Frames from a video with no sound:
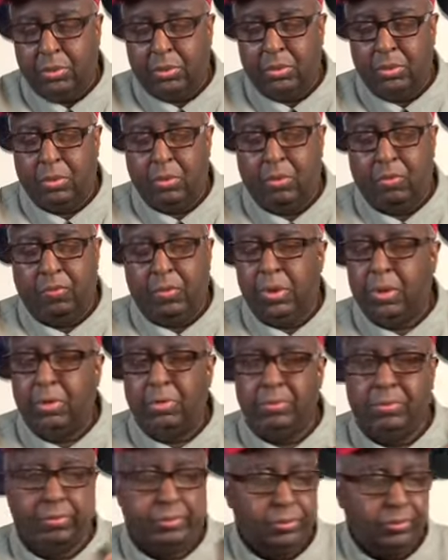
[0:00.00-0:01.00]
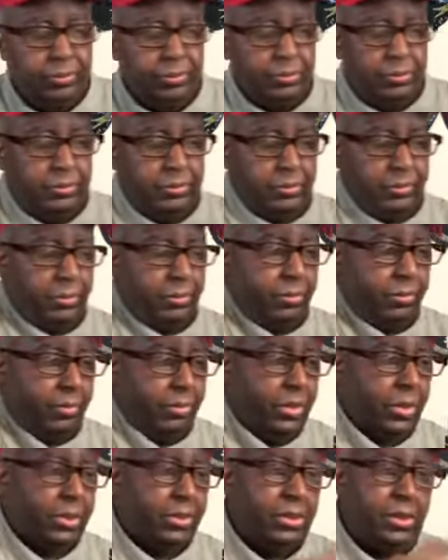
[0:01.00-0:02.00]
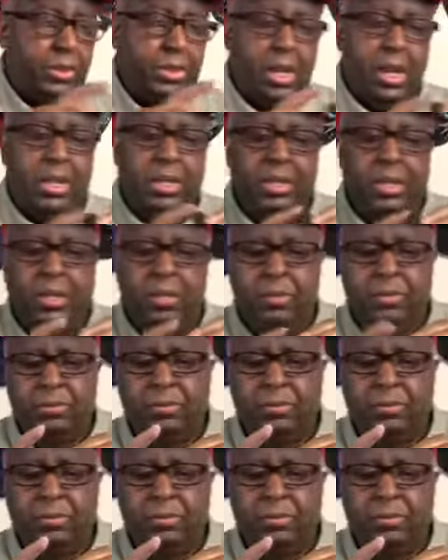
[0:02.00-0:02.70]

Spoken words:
No fear. It's a tightly.